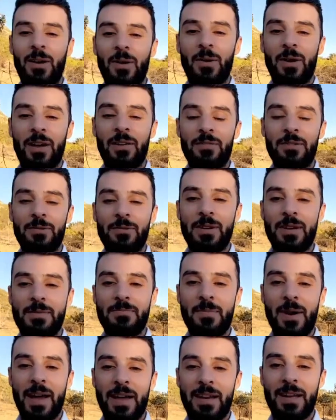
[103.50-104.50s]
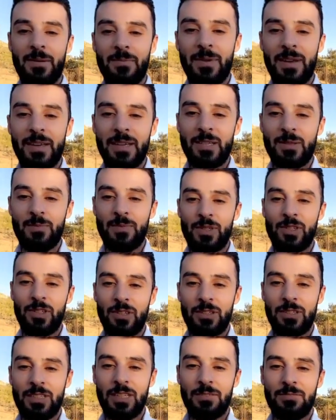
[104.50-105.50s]
Hey everyone, my name is
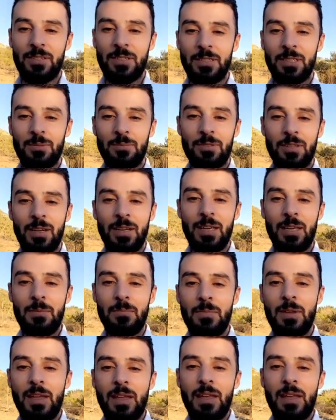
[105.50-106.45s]
Bishar Safar Ibrahim.